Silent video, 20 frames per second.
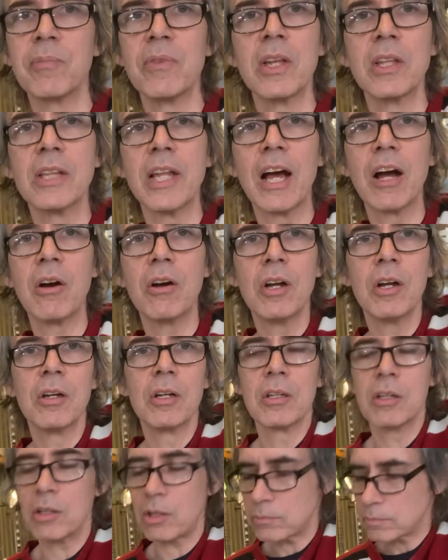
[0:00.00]
Now,
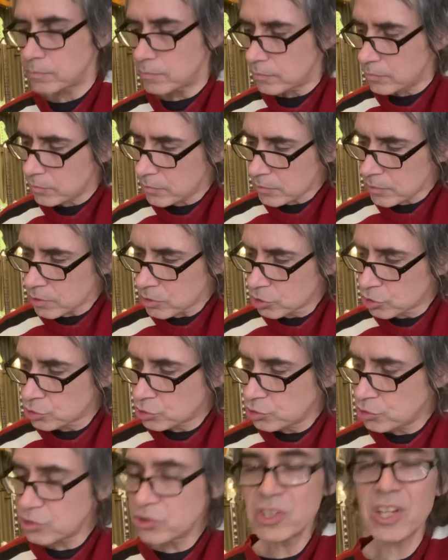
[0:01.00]
the
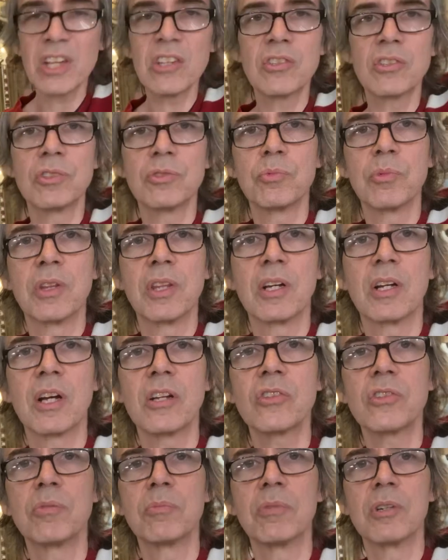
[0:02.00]
true test is when the
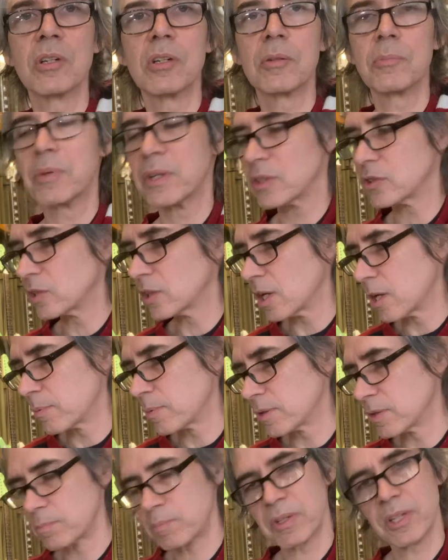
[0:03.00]
customer picks it up
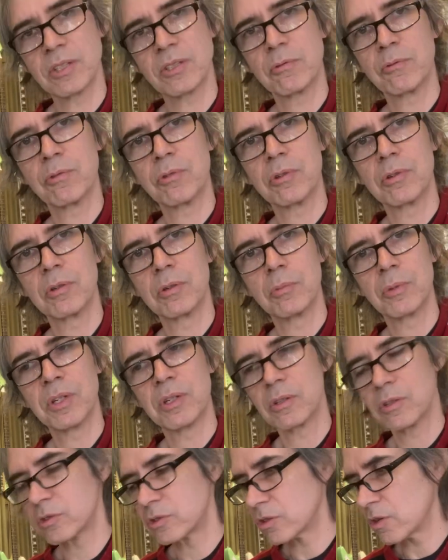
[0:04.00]
and plays it for a
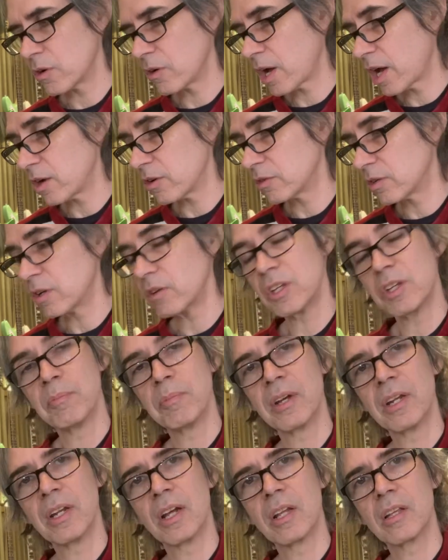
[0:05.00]
week or so. I don't know, he
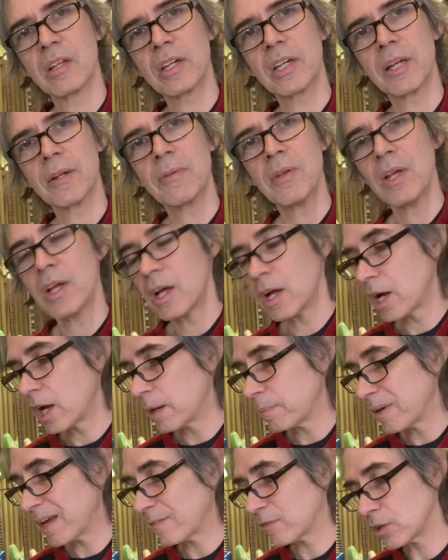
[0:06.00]
may not like it. I
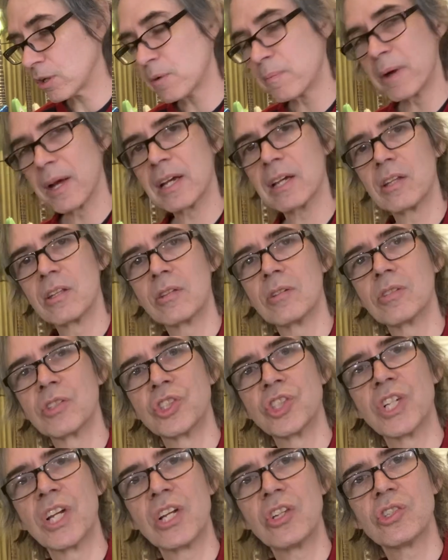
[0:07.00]
may have to go back in there and
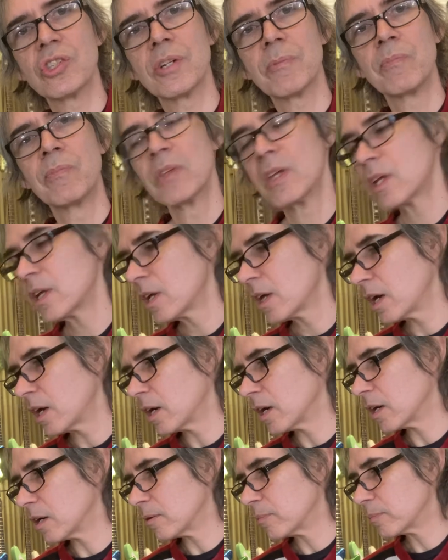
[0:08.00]
change it.
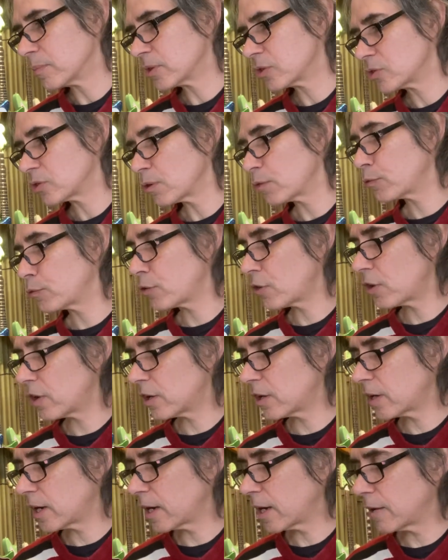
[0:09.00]
But so
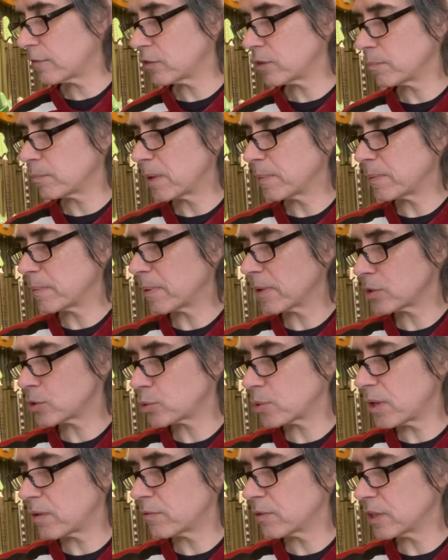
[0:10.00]
far, I've done maybe about
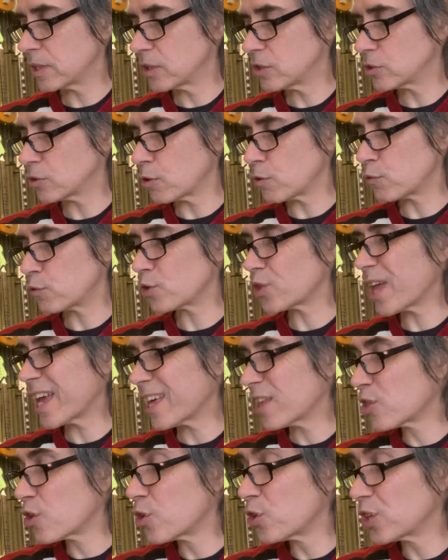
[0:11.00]
12 of these over
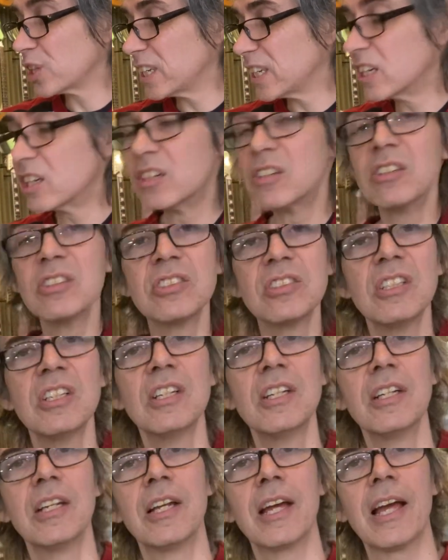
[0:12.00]
like 30 years,
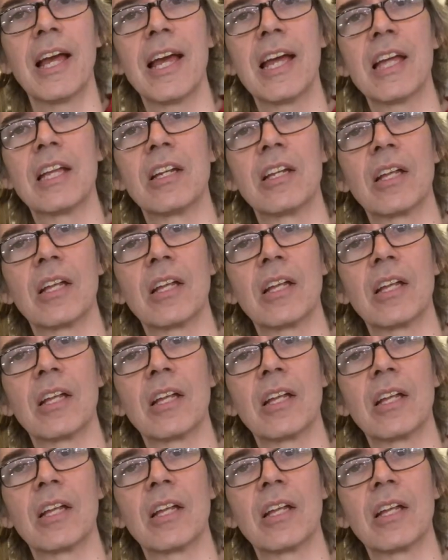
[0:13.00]
and